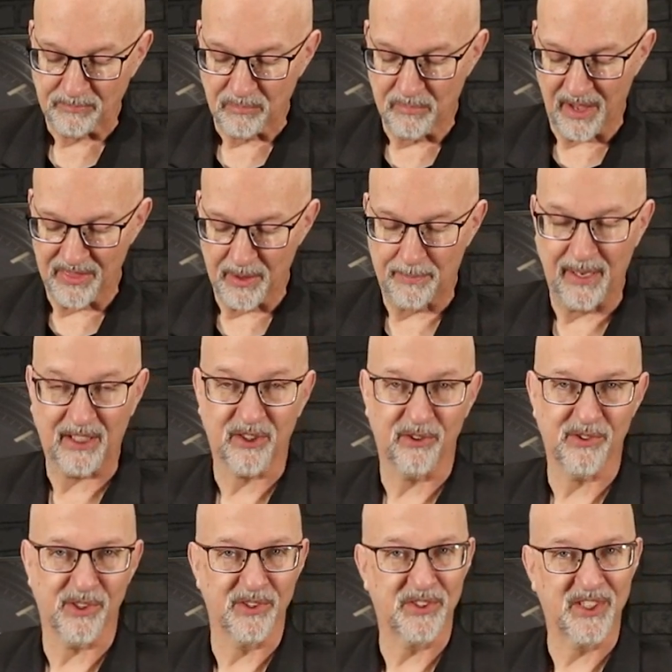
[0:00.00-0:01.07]
but the
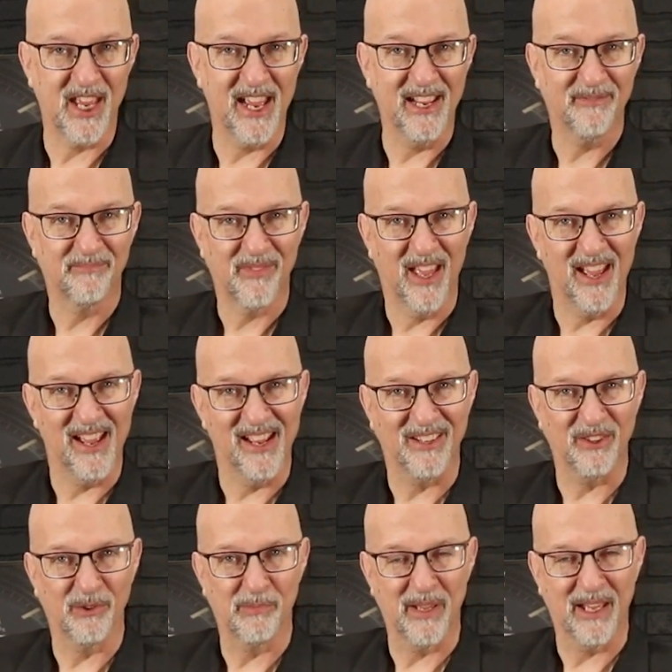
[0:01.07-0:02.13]
pictures will stay
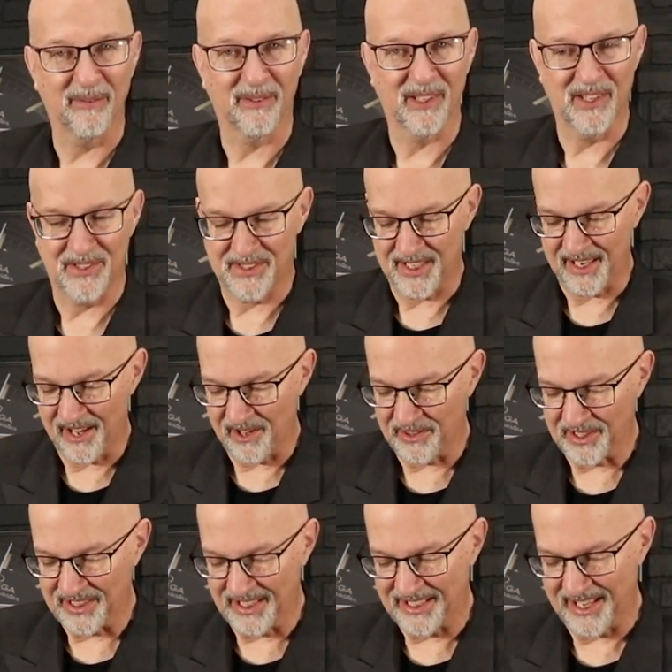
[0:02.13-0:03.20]
and you'll be able to see all
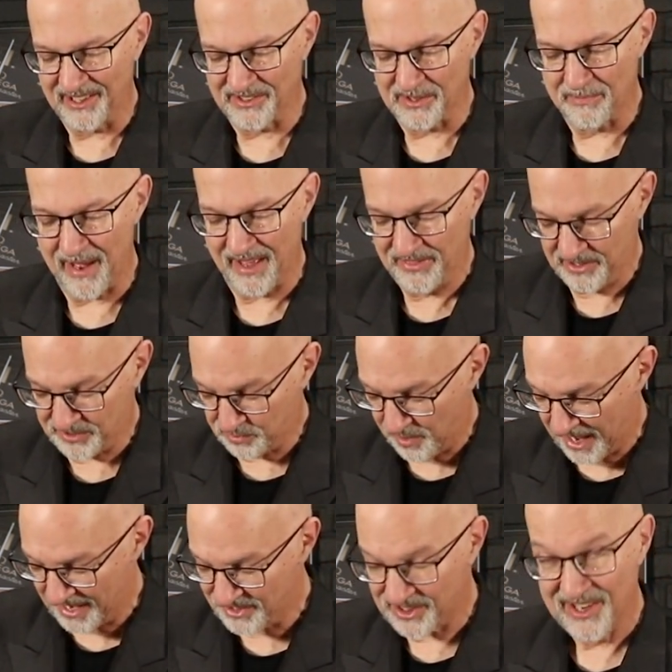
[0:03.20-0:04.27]
the details about this
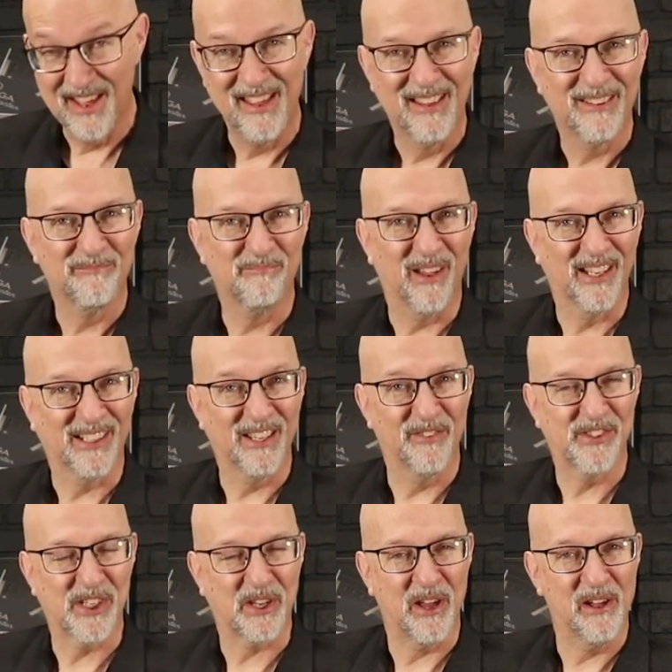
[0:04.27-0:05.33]
watch. But give
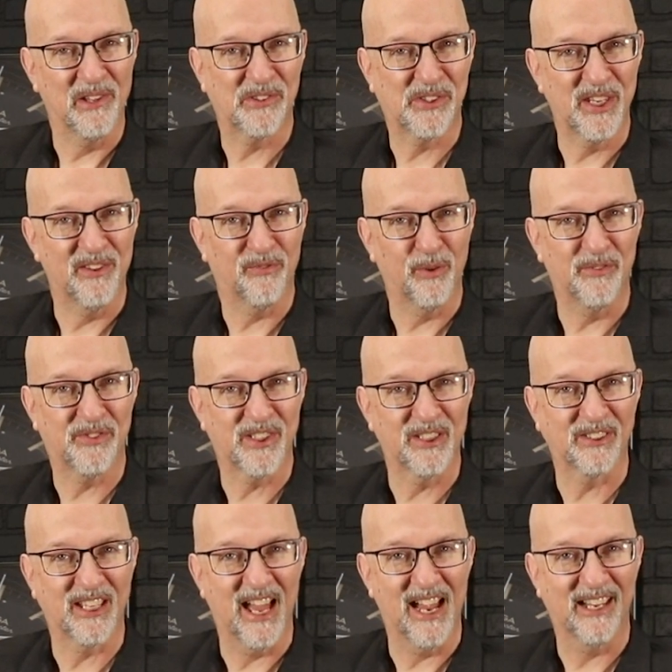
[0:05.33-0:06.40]
us a call, see if we've
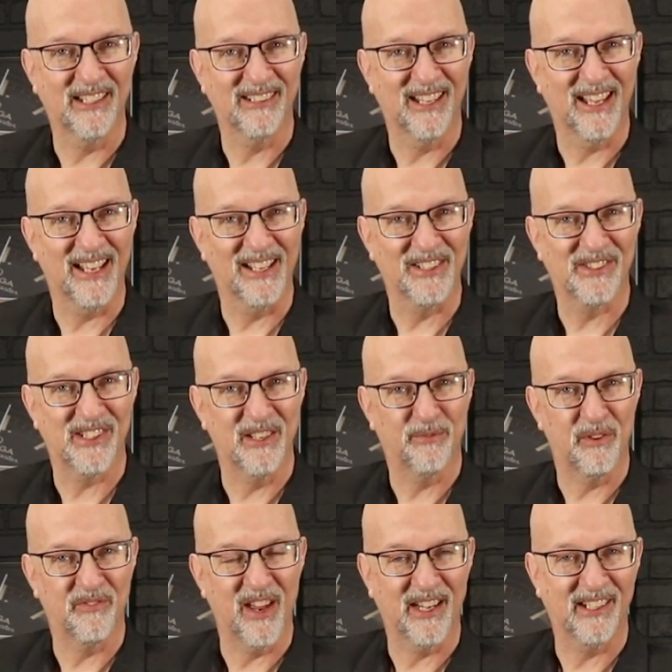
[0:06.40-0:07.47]
still got it, and see
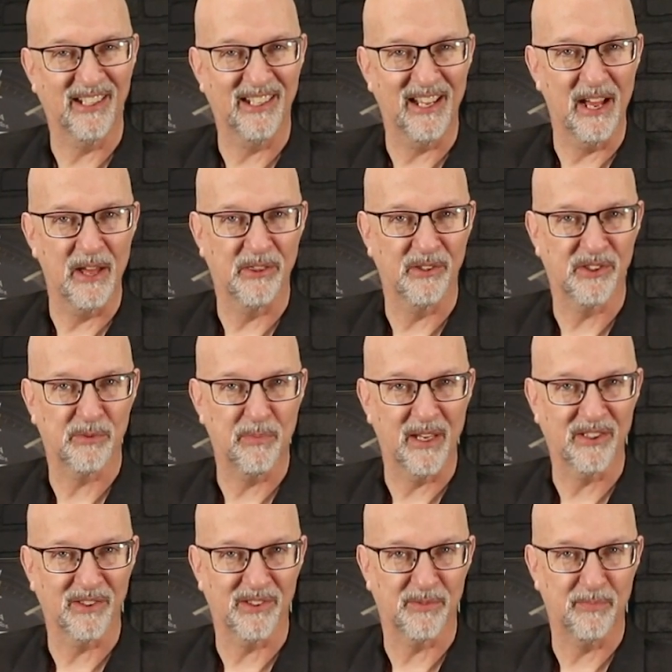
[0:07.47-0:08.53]
if we've got any other
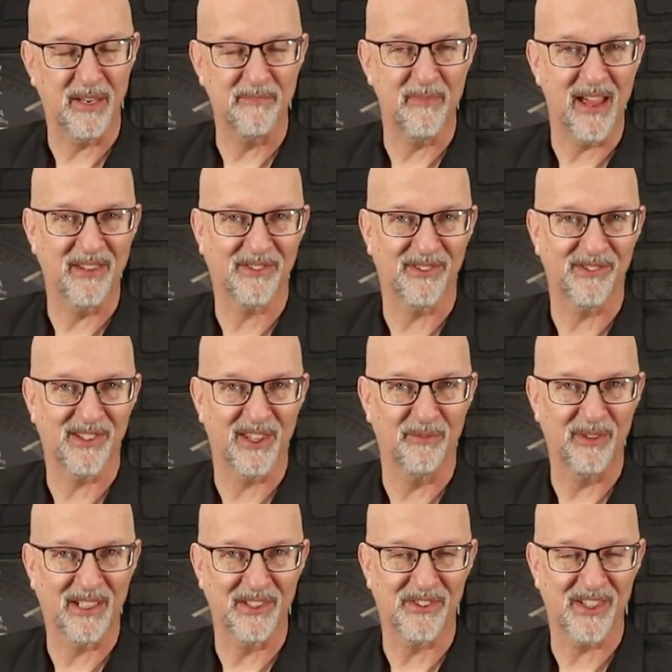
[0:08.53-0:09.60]
special Speedmasters
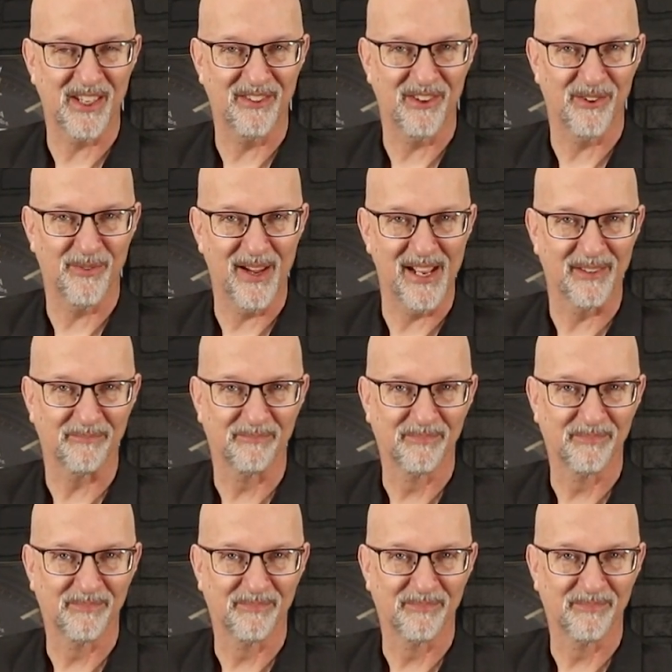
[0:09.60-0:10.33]
that we could send your way.